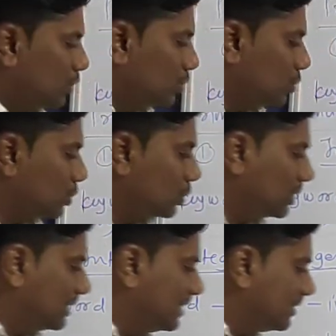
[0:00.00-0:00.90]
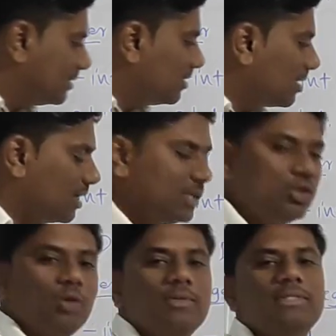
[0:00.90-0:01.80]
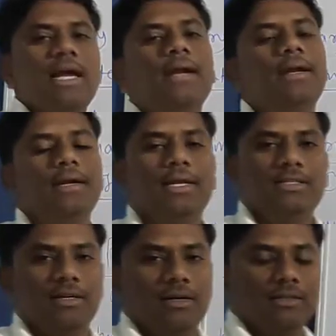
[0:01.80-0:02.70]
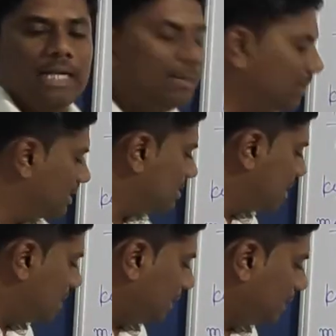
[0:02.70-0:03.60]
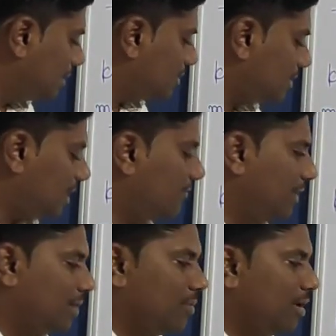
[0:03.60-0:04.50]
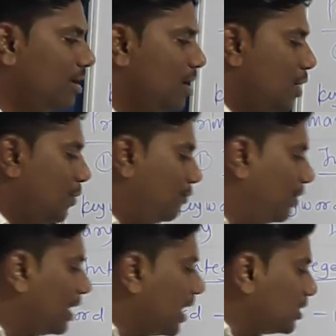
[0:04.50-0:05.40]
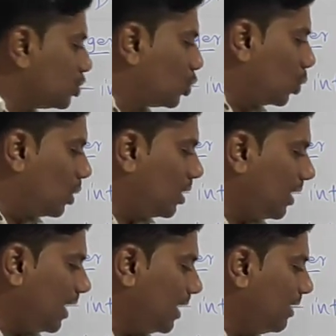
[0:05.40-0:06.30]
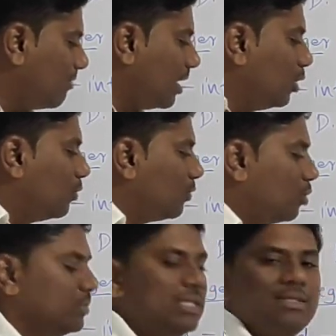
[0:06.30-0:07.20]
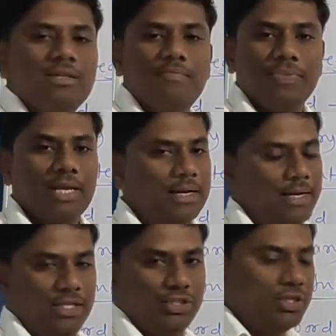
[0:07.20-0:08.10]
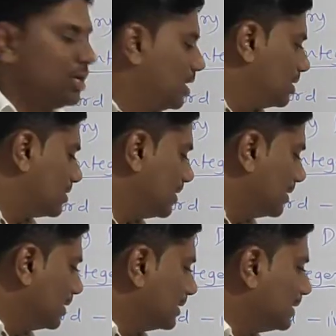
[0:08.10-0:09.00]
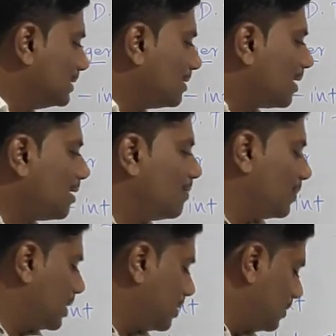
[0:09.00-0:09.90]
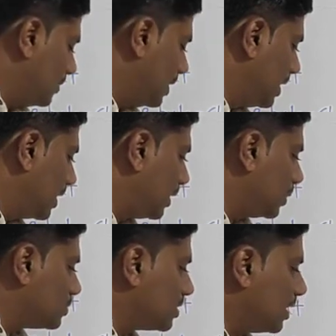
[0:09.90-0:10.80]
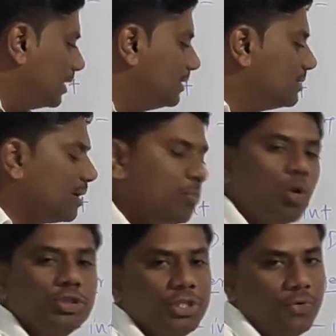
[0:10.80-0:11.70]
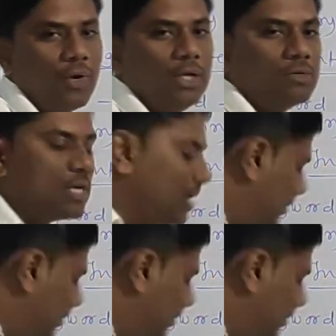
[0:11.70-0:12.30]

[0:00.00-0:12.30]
So this is the range of signed integer. That means in this A variable we can store any value from this range. See, these are negatives and these are positive values.